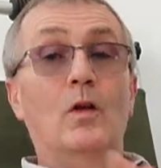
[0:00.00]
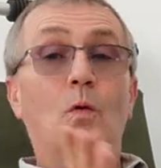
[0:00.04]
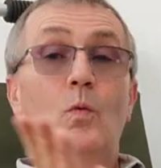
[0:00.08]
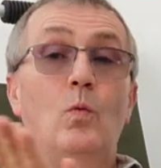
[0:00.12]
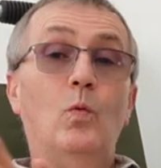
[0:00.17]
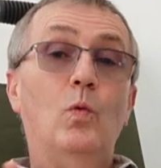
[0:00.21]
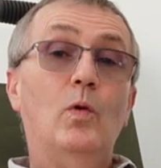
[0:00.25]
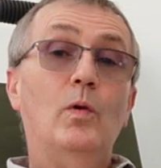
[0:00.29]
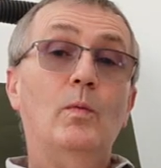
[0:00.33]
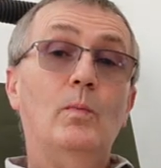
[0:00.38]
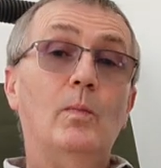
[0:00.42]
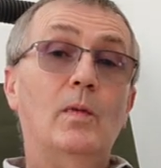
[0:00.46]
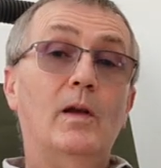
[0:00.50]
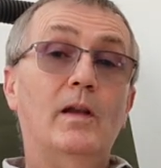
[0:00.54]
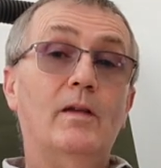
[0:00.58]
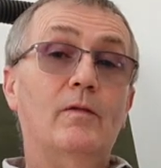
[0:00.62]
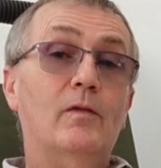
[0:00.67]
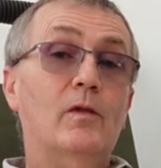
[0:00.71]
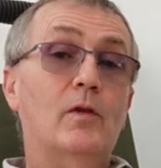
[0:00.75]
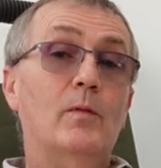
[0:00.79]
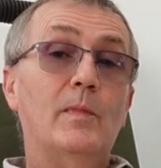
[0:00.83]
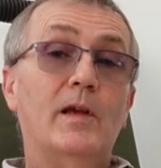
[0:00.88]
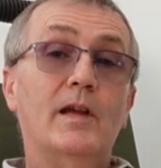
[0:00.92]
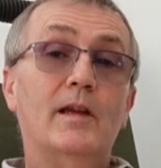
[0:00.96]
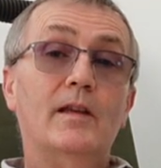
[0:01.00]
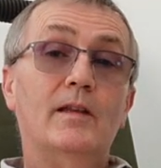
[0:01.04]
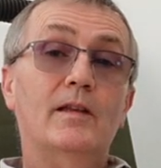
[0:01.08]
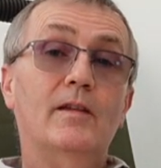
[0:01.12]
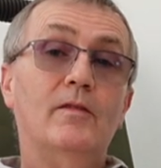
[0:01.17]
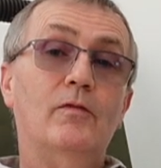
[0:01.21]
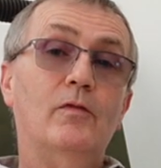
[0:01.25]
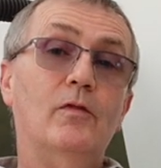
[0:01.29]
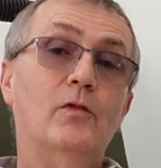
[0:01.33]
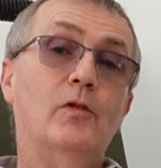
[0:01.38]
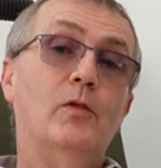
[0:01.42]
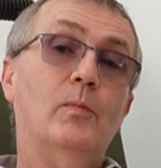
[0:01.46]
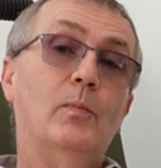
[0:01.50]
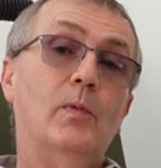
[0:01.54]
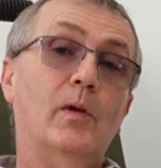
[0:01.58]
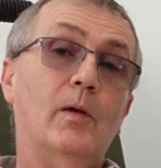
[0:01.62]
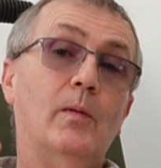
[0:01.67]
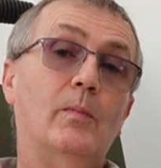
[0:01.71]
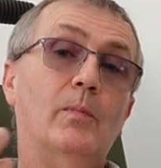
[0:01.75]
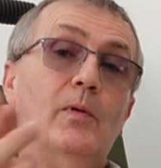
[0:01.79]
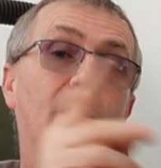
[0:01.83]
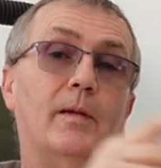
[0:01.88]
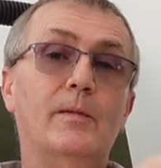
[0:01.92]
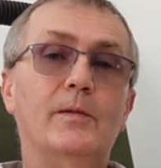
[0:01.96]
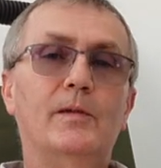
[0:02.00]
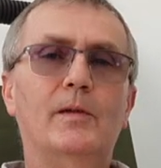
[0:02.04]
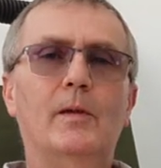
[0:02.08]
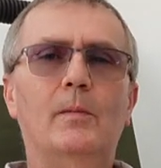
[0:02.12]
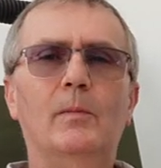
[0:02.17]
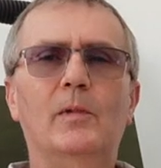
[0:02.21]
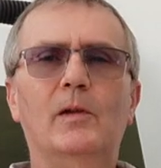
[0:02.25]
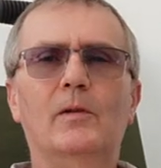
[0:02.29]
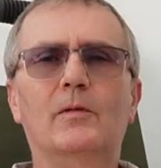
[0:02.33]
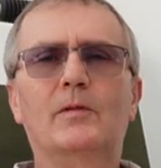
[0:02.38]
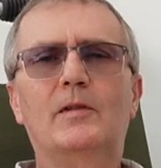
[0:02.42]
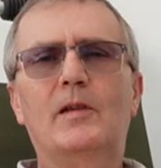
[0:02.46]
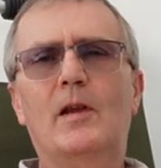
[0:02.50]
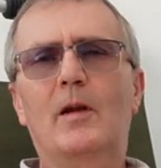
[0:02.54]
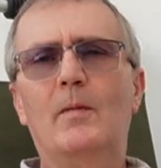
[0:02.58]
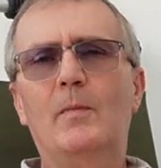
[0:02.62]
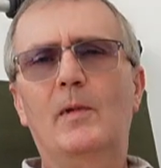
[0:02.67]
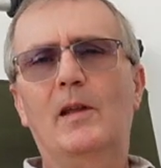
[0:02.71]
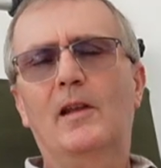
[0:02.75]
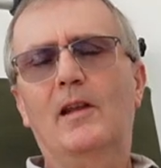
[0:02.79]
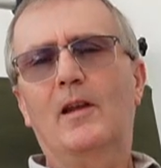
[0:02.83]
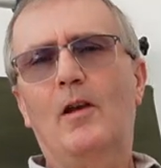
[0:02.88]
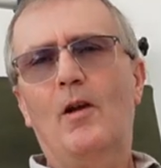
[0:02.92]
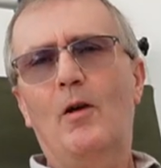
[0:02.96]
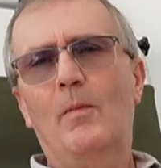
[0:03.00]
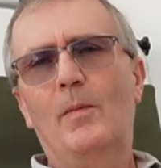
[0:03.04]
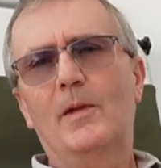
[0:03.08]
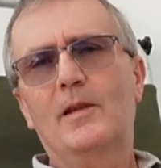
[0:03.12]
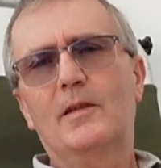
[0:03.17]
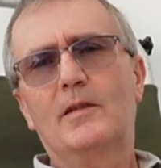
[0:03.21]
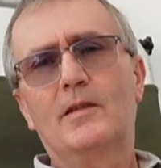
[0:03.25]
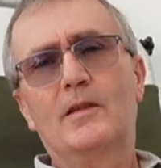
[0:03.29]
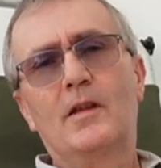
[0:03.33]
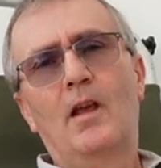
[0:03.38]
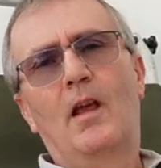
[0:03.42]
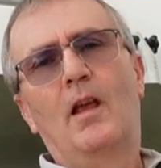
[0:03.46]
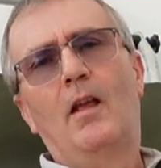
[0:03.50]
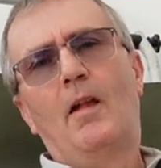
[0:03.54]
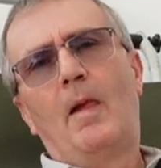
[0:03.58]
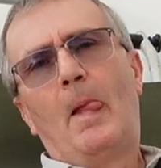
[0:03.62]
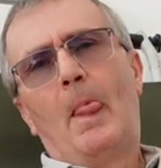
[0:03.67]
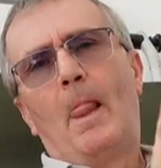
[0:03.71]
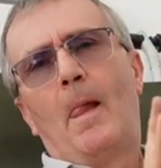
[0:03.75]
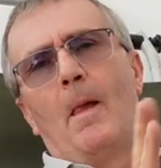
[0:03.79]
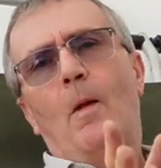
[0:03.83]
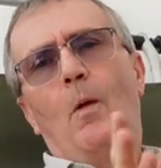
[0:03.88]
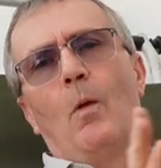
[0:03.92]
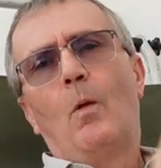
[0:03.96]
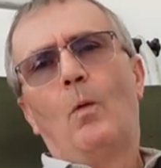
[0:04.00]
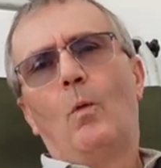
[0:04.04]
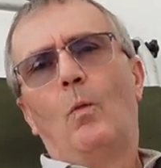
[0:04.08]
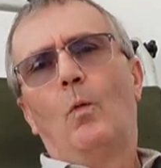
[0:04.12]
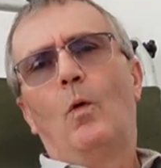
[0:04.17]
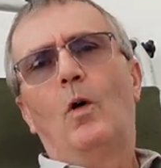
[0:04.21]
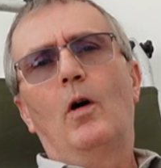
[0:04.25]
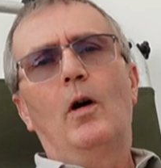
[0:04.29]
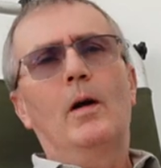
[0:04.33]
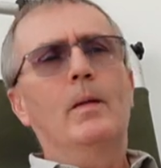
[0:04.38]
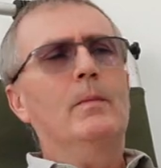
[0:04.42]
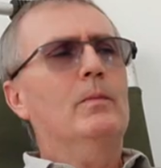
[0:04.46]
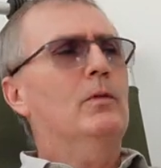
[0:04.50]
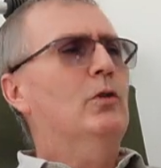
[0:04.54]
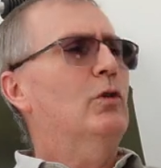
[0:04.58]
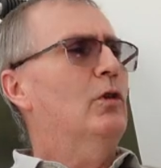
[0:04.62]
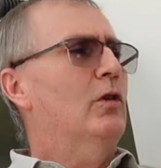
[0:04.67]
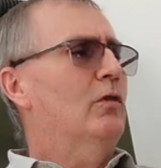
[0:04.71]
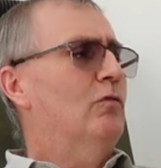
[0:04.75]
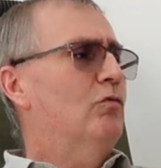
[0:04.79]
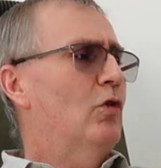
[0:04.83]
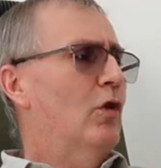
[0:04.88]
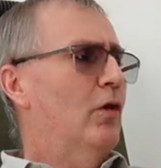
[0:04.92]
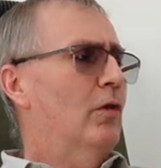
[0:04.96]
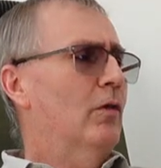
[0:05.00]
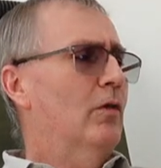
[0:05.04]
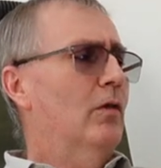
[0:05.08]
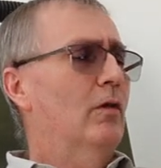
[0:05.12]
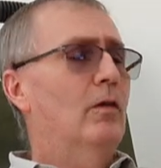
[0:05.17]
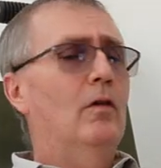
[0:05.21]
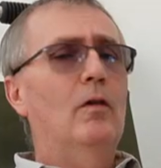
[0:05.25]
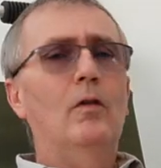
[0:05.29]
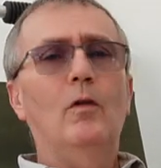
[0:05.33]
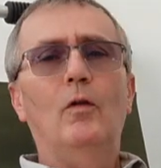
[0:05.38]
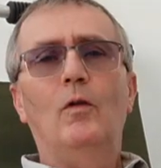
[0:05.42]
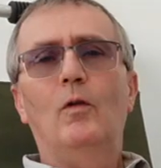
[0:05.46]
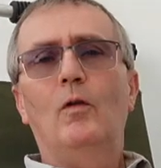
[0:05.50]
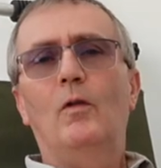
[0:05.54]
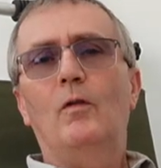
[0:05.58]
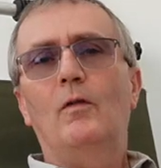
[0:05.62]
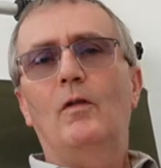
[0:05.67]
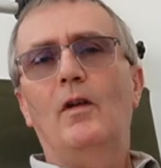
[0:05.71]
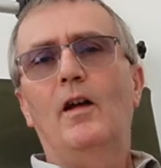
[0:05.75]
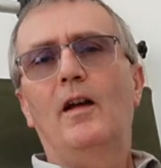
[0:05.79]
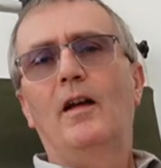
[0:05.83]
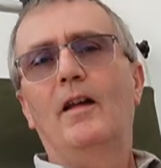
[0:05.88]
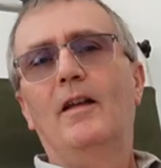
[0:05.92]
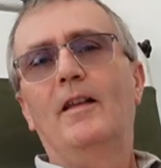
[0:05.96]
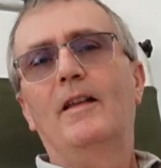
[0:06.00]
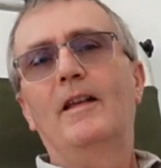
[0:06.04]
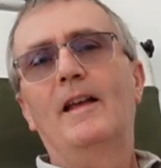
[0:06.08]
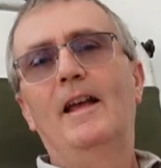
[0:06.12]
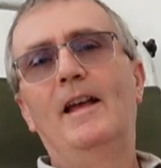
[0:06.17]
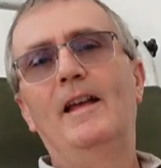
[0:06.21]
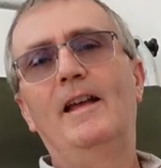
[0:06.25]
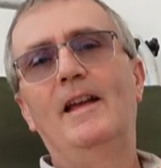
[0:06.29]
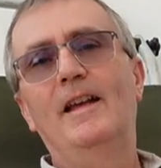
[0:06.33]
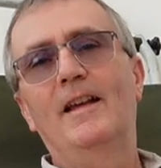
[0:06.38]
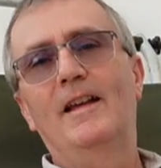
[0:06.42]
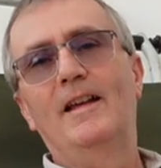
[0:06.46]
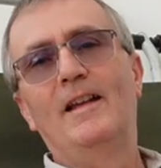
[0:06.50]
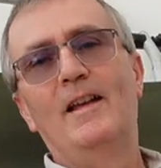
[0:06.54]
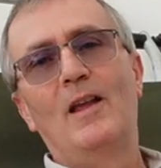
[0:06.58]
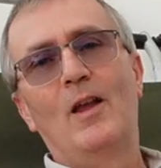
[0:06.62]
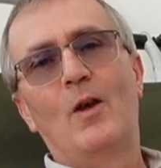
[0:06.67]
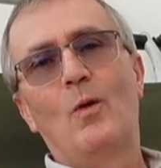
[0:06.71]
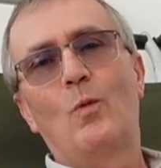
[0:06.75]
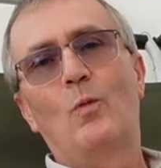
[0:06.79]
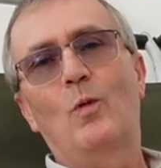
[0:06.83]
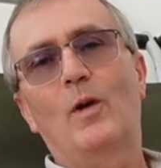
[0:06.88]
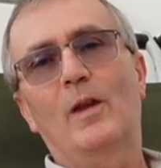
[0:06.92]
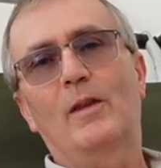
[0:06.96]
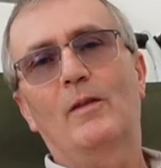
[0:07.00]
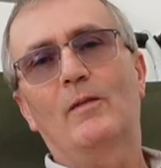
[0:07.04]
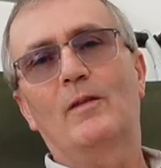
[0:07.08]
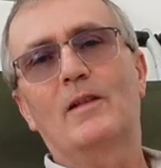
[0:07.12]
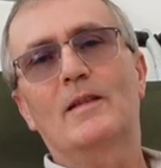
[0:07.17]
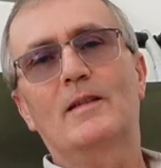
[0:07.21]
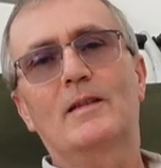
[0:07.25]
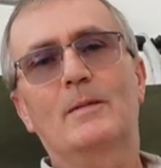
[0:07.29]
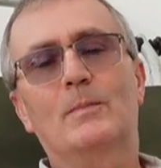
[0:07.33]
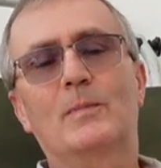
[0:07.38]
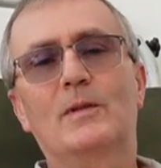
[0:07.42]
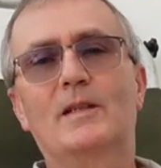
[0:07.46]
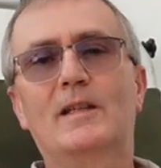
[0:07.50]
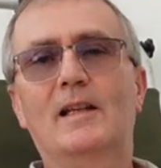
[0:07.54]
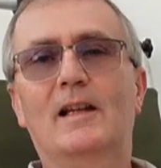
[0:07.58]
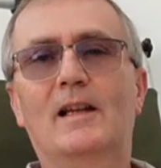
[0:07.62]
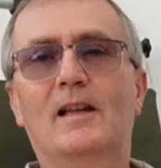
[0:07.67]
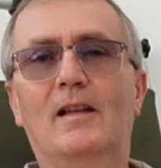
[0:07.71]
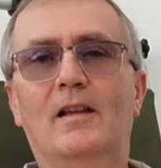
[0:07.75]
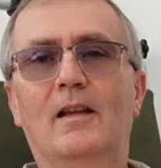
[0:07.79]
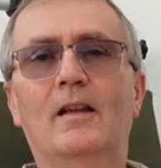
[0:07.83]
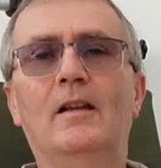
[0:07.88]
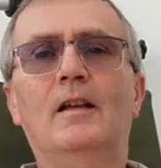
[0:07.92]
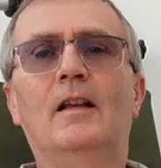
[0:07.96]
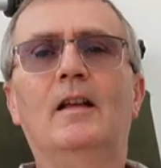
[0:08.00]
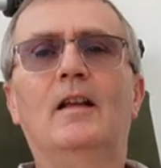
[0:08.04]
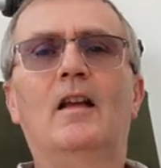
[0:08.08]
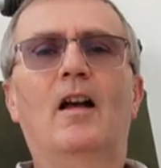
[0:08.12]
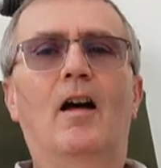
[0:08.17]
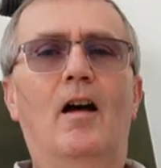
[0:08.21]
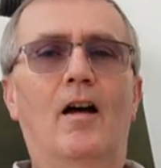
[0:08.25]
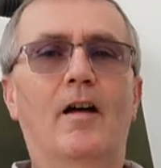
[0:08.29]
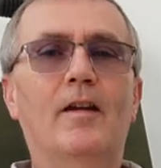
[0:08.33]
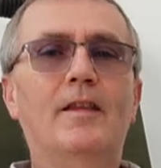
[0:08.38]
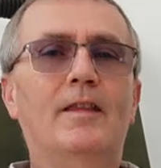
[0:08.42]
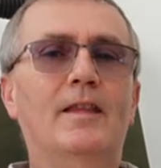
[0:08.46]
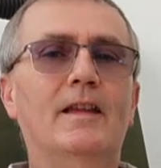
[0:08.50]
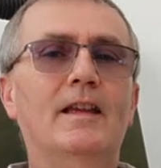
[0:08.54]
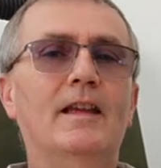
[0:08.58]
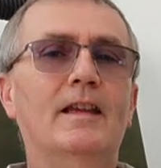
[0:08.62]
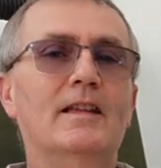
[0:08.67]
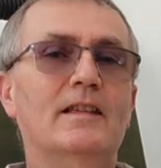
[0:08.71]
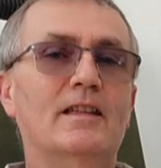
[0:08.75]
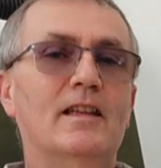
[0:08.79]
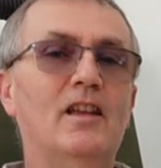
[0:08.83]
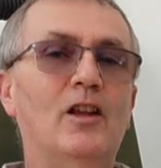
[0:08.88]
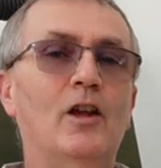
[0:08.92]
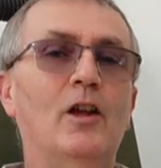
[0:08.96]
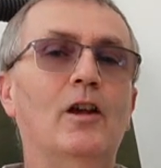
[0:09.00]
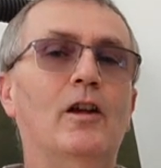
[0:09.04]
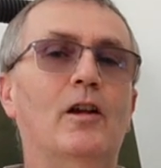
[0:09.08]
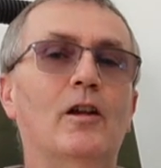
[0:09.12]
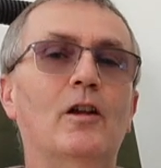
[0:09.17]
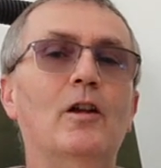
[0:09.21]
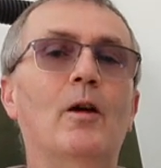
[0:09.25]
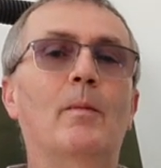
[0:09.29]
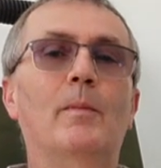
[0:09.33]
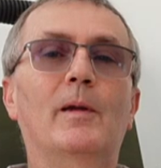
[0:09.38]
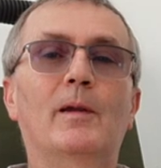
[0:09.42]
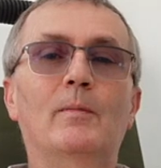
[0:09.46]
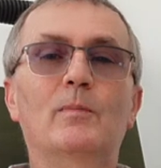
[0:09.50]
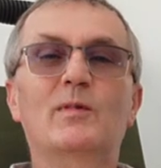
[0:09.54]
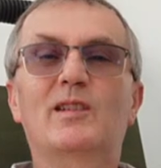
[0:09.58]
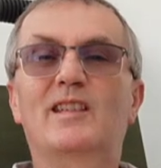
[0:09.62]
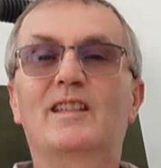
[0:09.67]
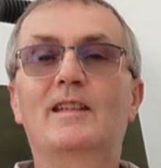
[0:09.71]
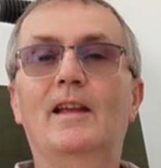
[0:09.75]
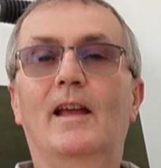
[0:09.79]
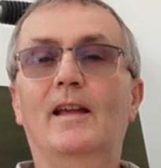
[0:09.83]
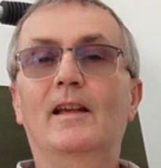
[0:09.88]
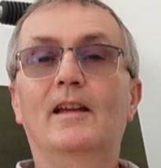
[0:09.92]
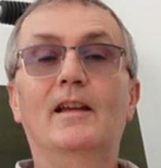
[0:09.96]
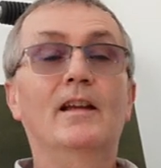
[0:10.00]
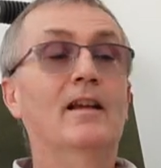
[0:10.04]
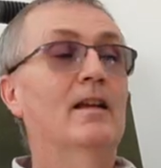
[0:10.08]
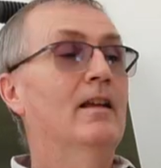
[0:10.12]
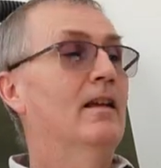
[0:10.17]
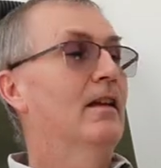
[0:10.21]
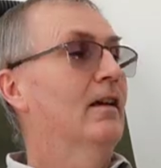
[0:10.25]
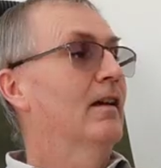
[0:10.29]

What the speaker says: Wouldn't believe it would make a difference, but perhaps somebody will tell me in the comments what I'm doing wrong, or whether it's a particular... I think it's an ergonomic mistake.